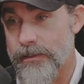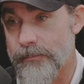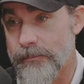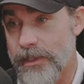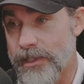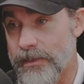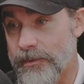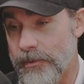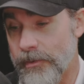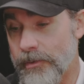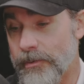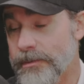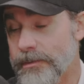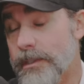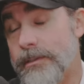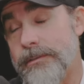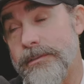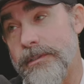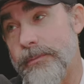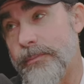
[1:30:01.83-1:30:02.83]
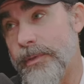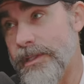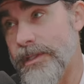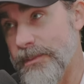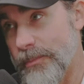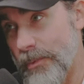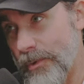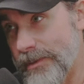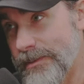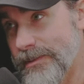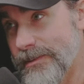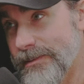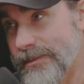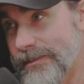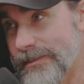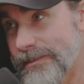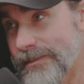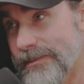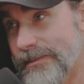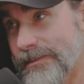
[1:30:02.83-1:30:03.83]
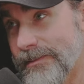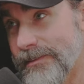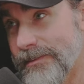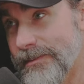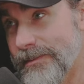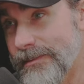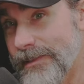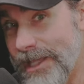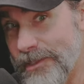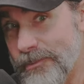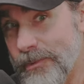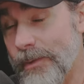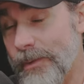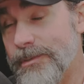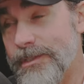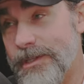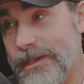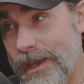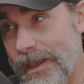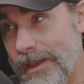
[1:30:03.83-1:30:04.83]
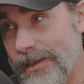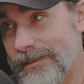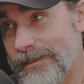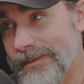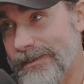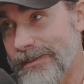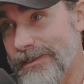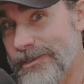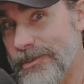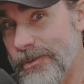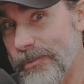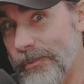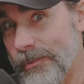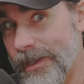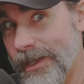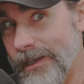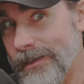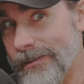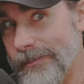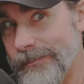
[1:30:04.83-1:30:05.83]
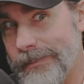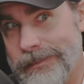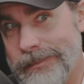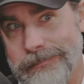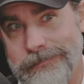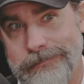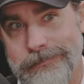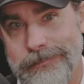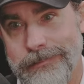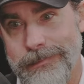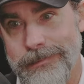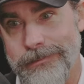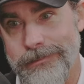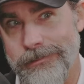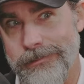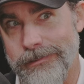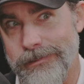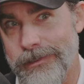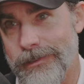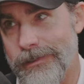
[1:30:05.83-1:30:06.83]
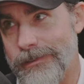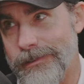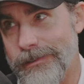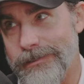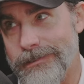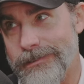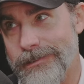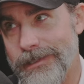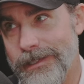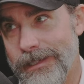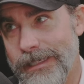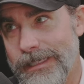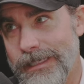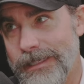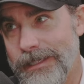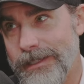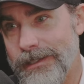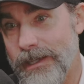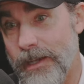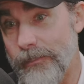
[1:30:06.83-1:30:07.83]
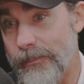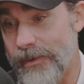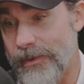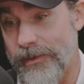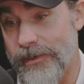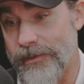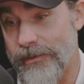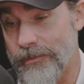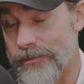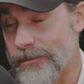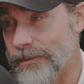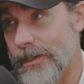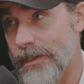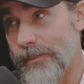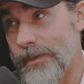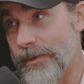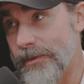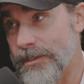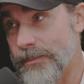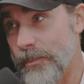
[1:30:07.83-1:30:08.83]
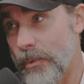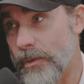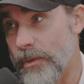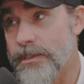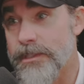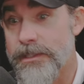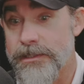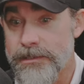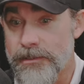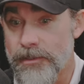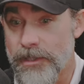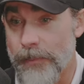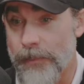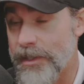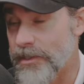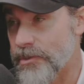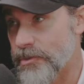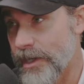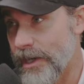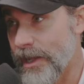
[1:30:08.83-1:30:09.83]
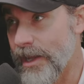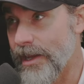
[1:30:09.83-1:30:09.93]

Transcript: meeting girls and I was good at playing sports. That's what I was good at. So then I'm like, guess I'll go to college. Got better at girls, got better at sports, still got my straight